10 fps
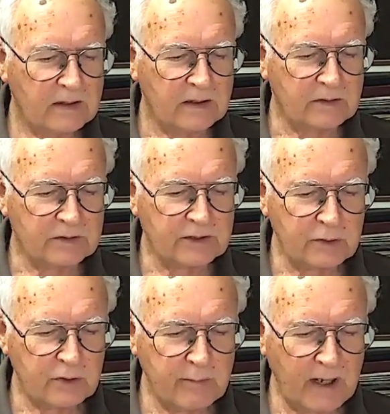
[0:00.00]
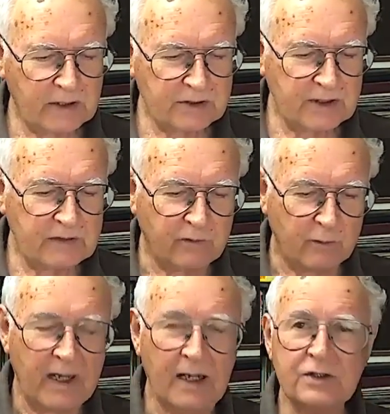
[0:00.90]
In the Century magazine for
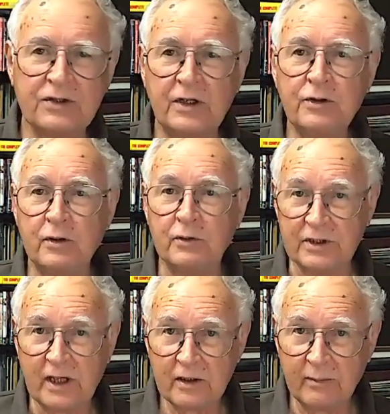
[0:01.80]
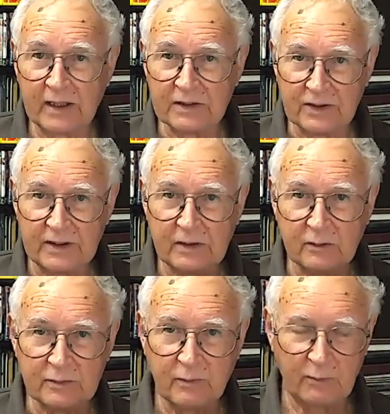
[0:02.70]
March, Century was another magazine that
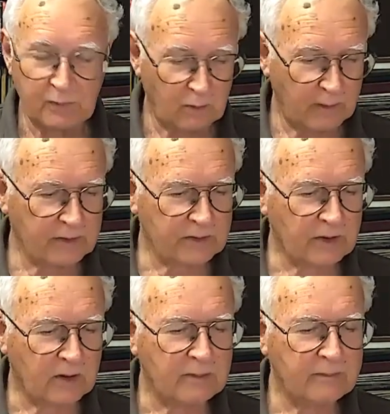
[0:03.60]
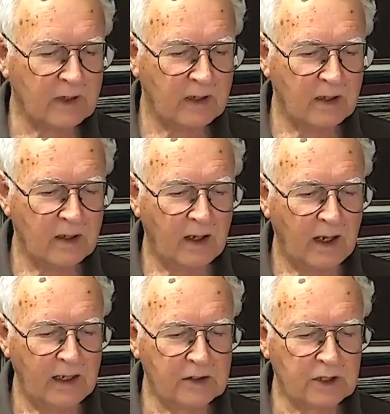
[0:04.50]
was popular around the time,
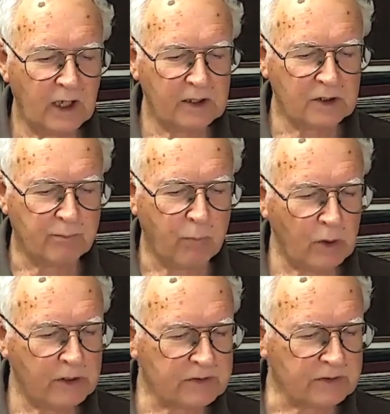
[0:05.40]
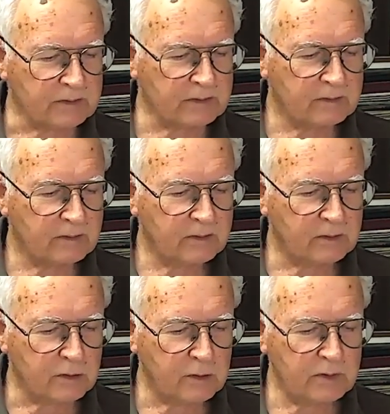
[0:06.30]
H.H. Boyesen
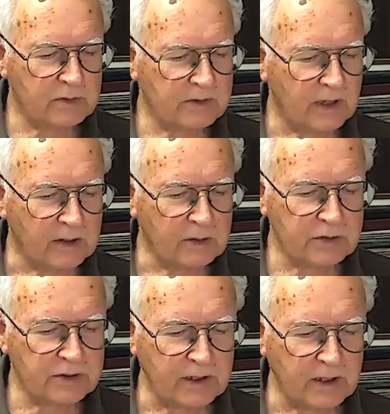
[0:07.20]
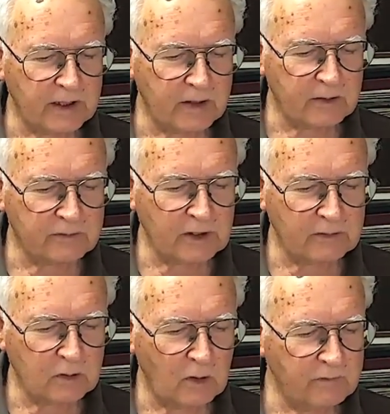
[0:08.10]
contributes an interesting account of
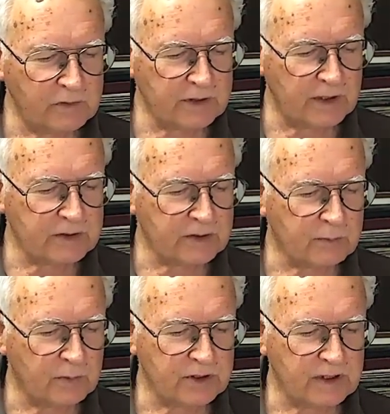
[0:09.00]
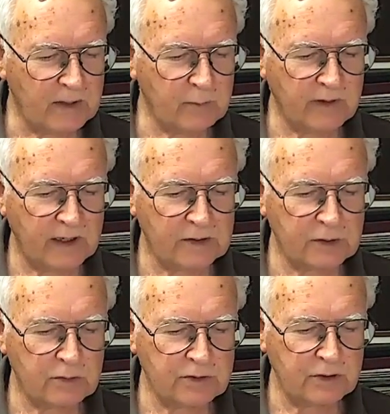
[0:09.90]
some conversations which he had with Hans
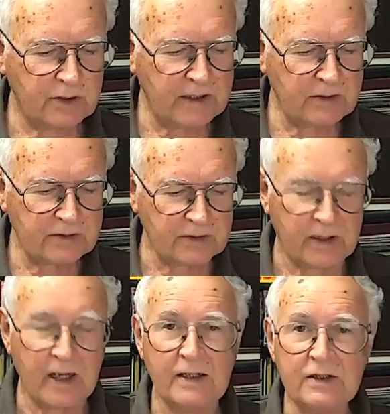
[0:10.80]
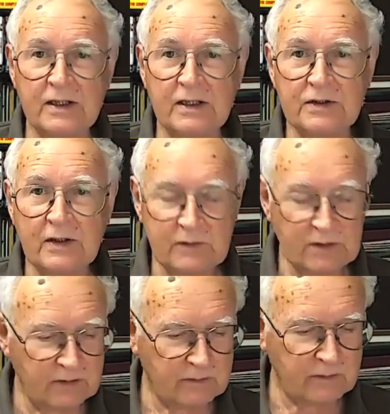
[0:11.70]
Christian Andersen in
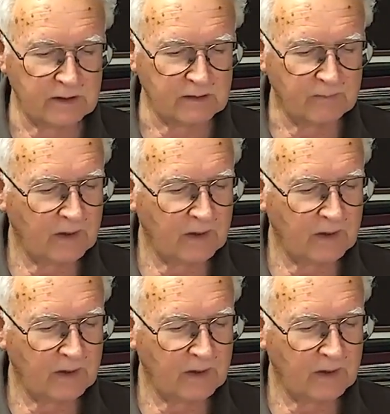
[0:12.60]
1873.